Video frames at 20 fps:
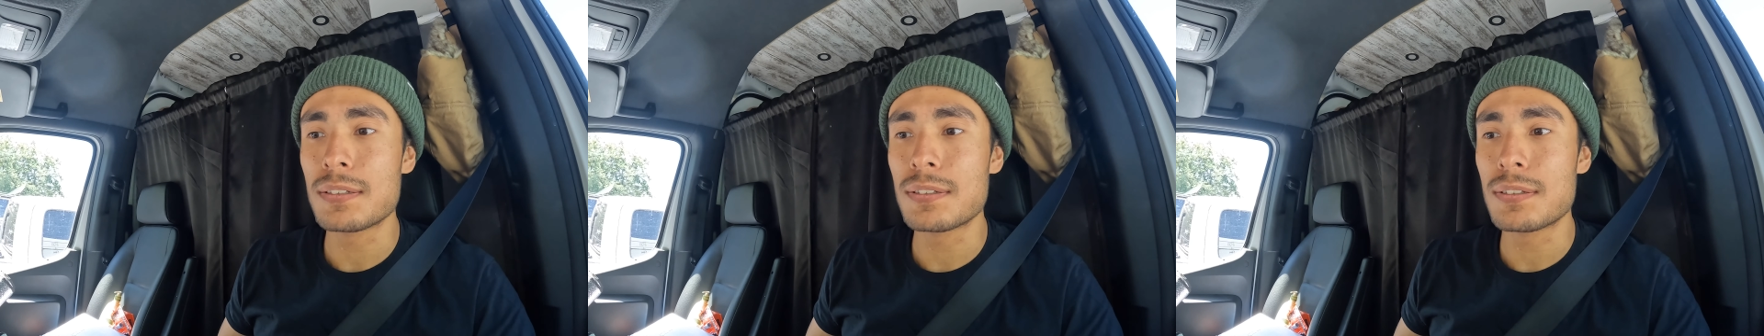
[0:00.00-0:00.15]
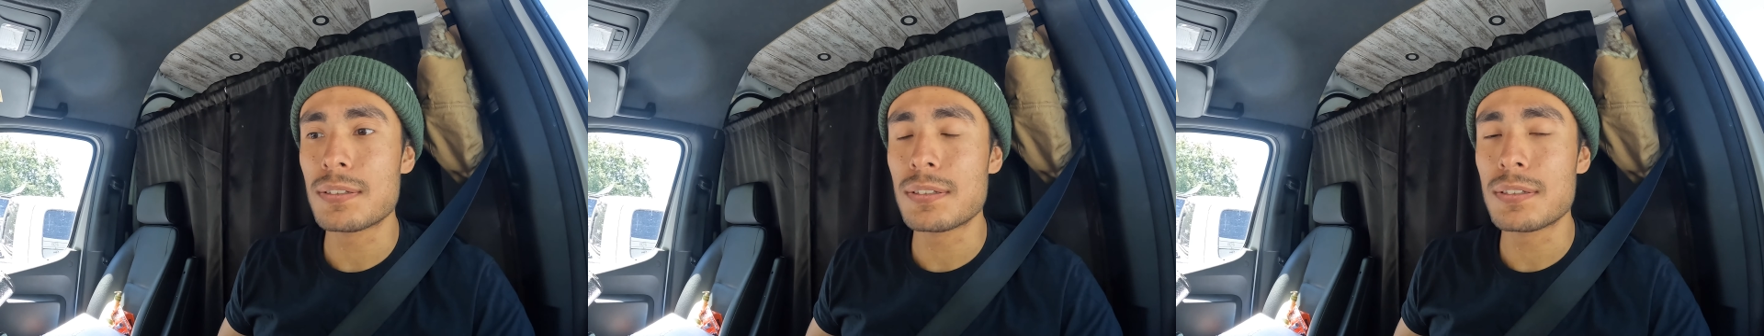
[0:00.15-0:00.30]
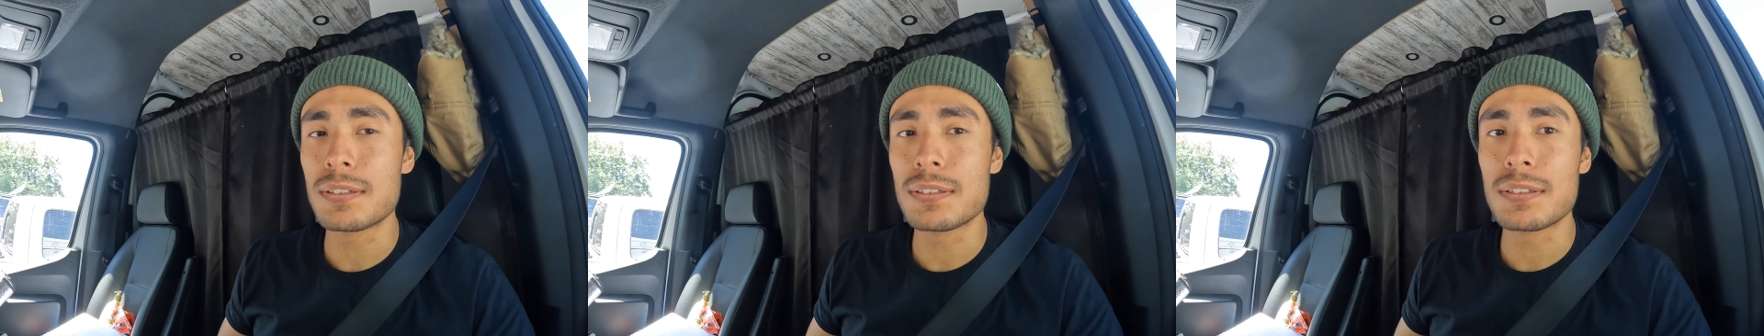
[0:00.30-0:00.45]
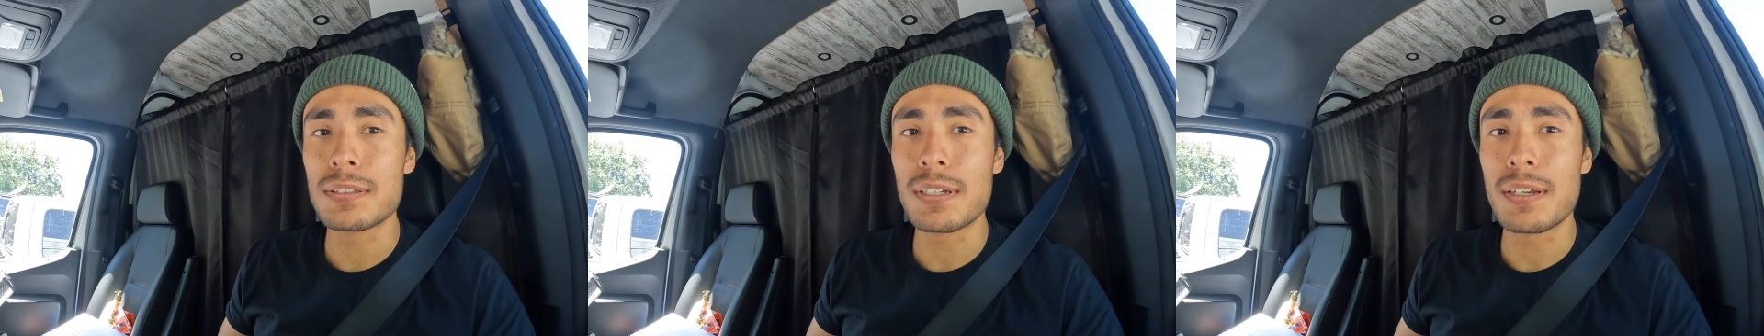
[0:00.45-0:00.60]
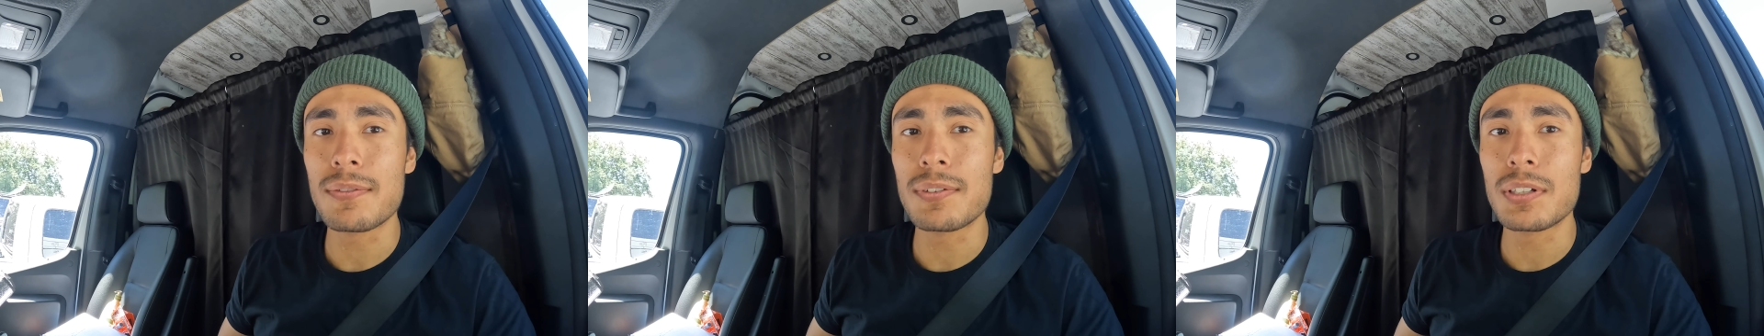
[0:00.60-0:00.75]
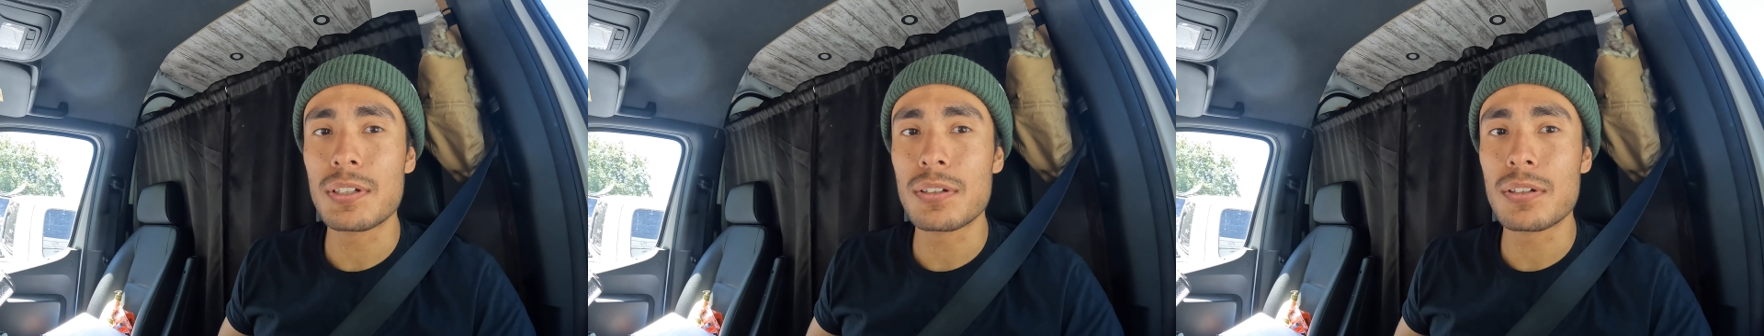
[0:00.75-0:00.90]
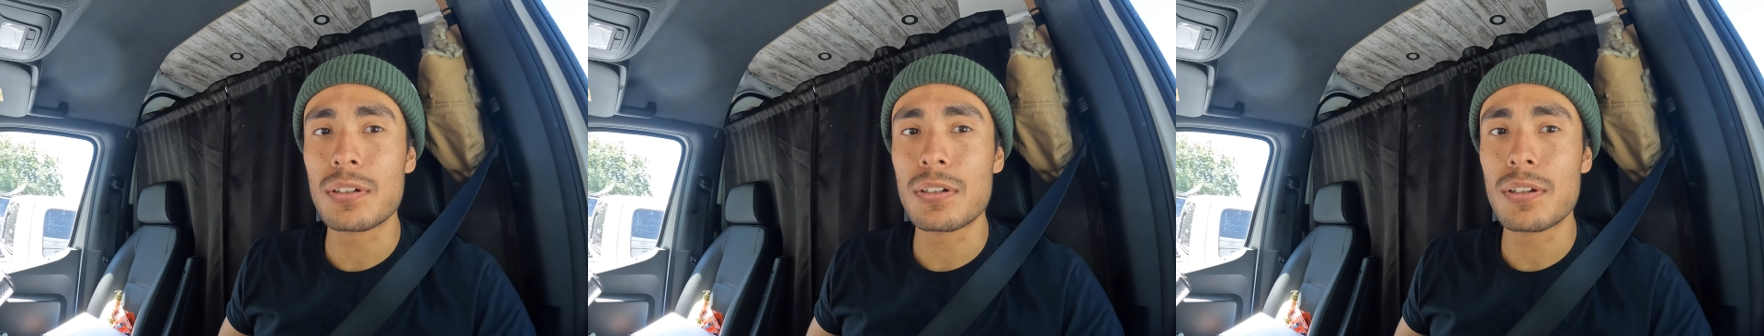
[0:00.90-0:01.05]
7
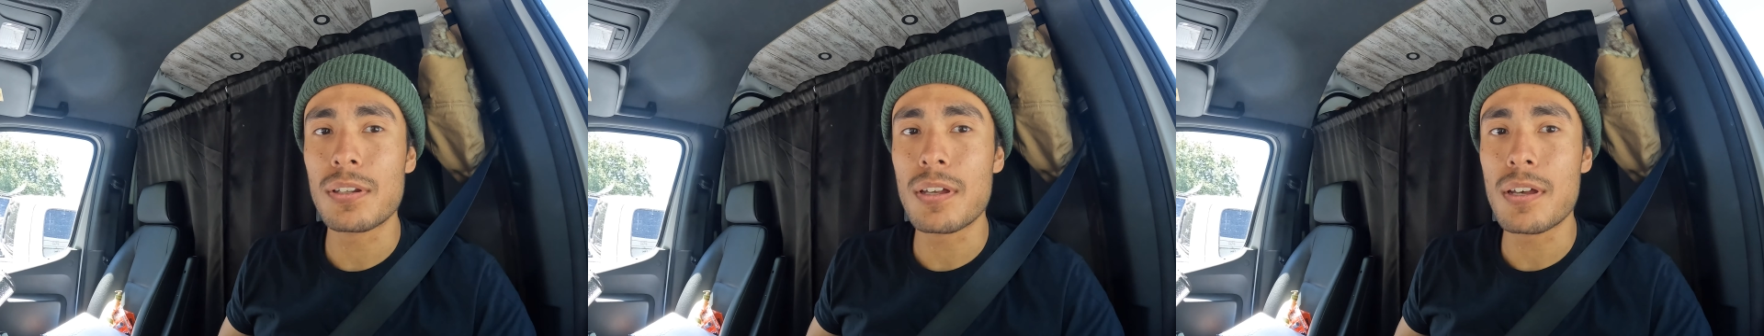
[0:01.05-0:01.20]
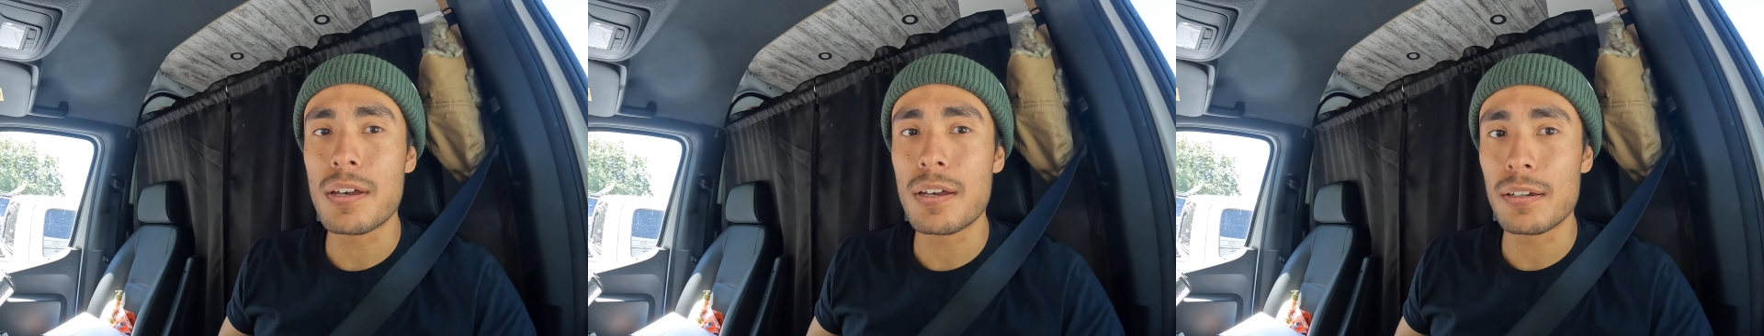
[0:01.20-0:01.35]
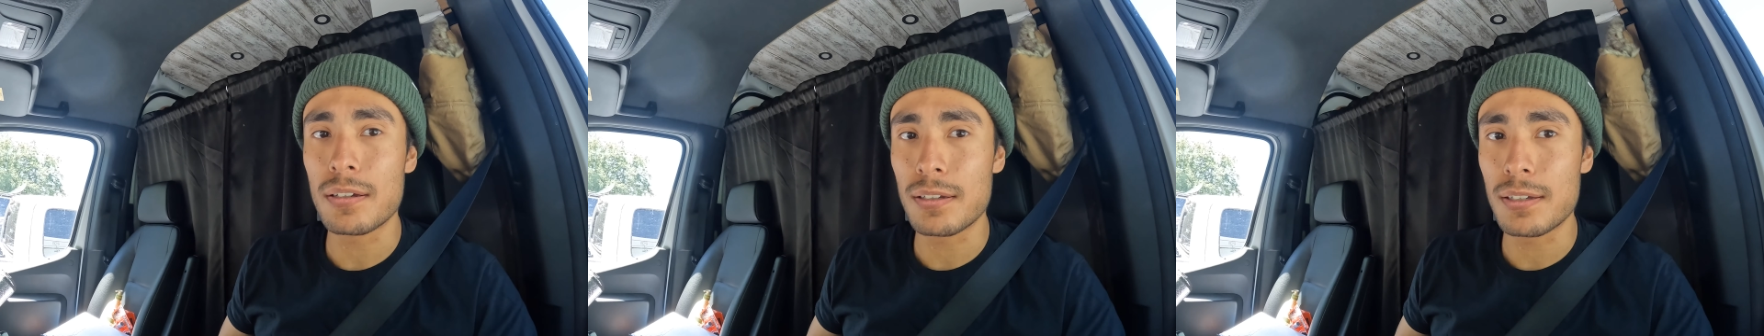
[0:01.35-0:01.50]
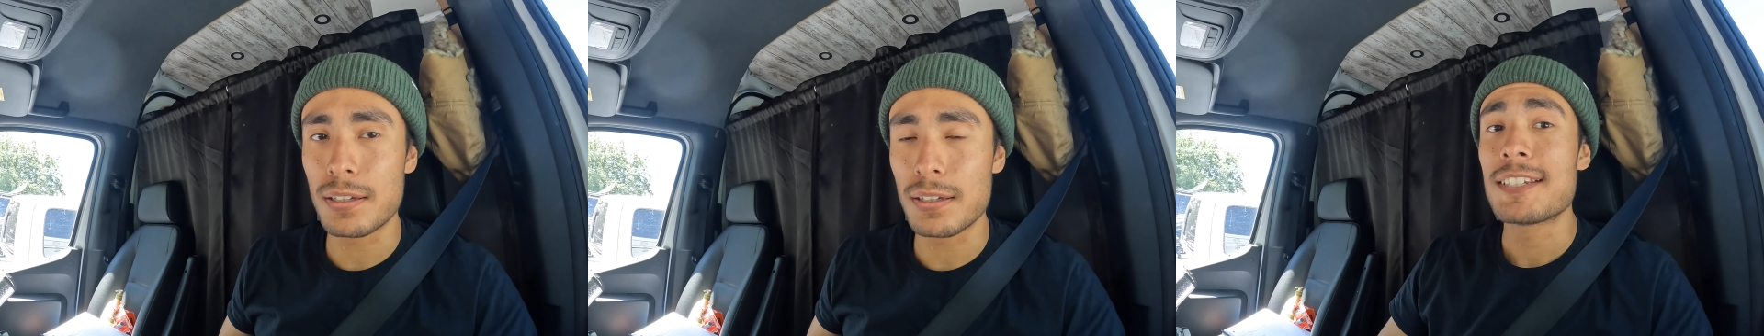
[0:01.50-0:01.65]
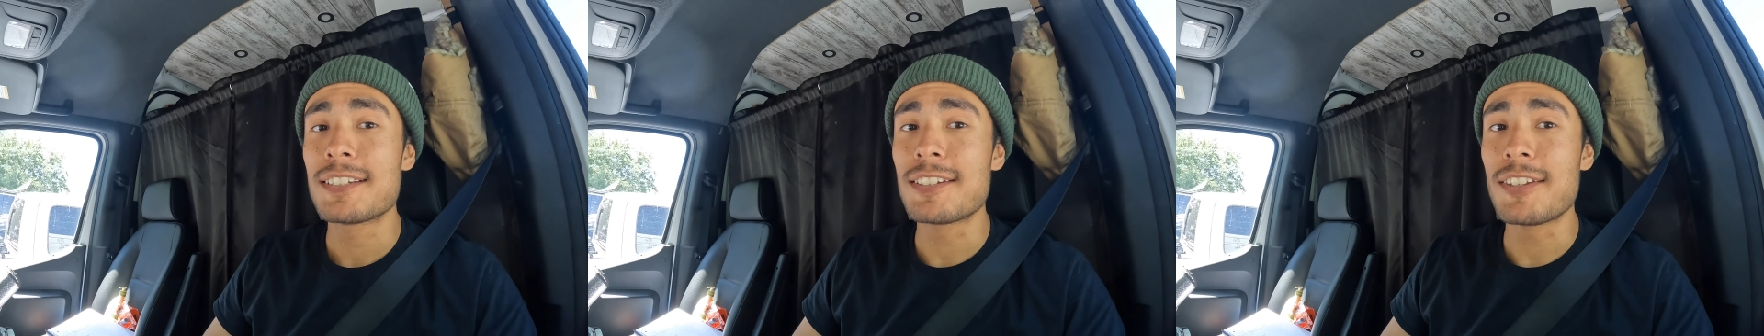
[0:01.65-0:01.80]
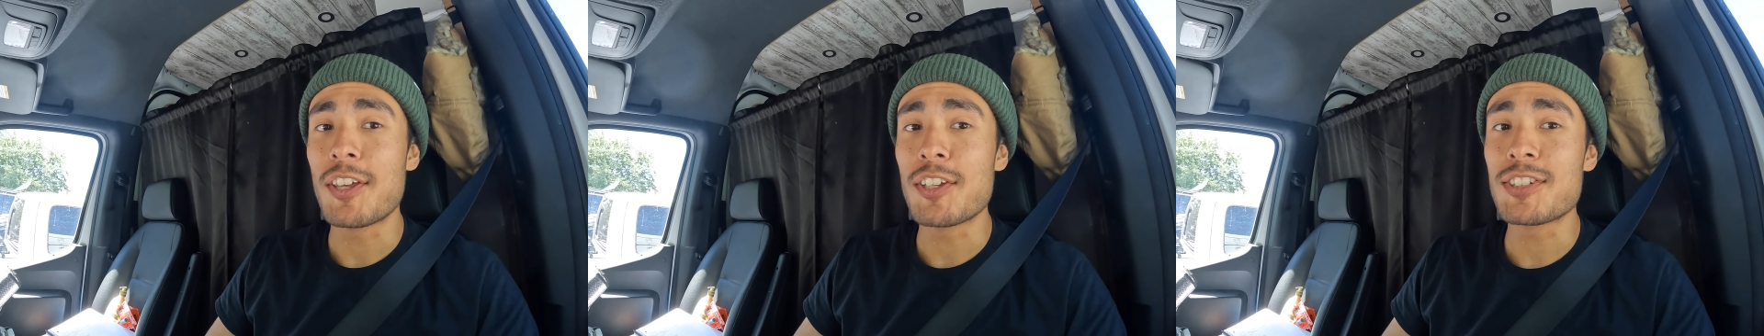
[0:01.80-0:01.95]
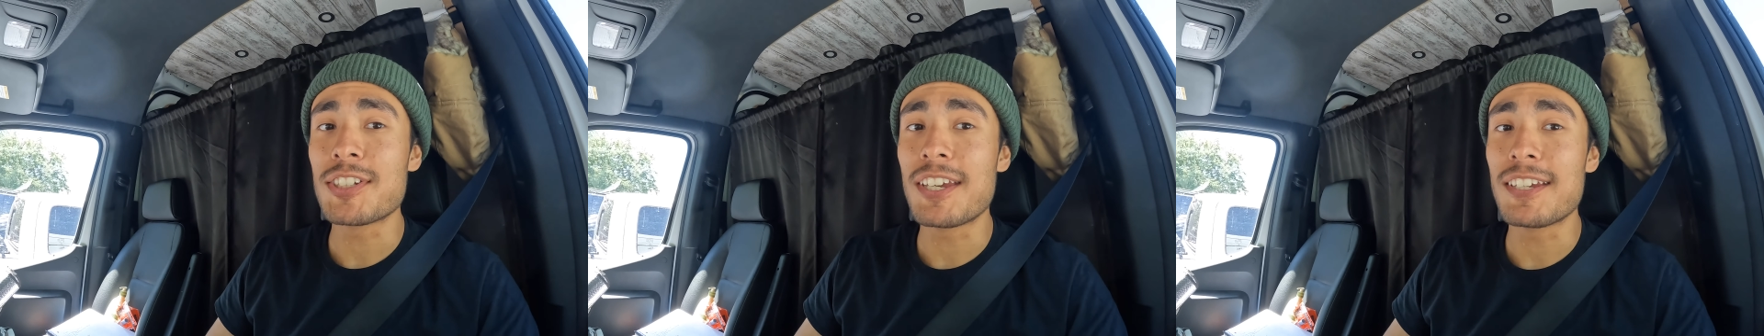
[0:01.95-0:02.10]
o'clock. So
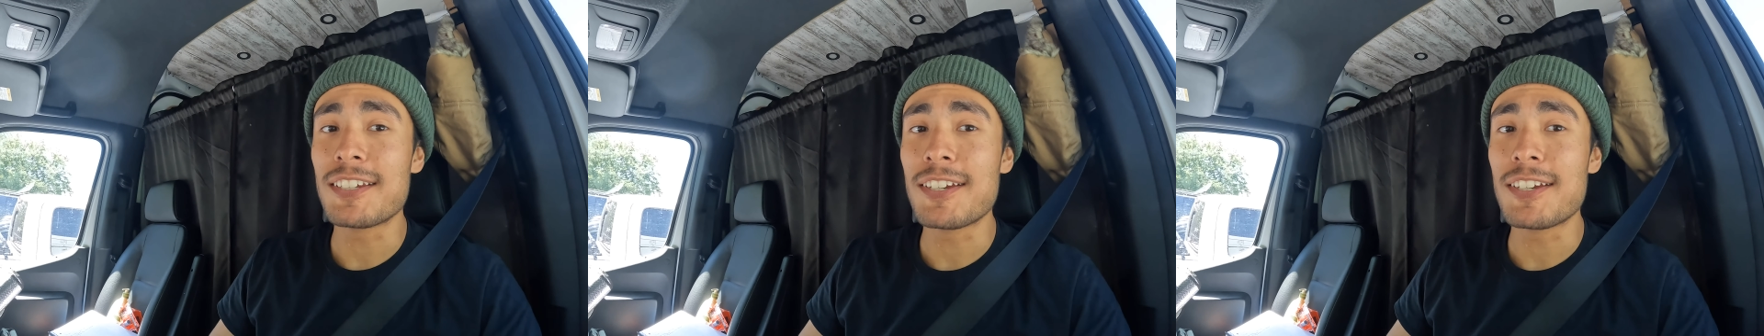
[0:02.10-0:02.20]
let's get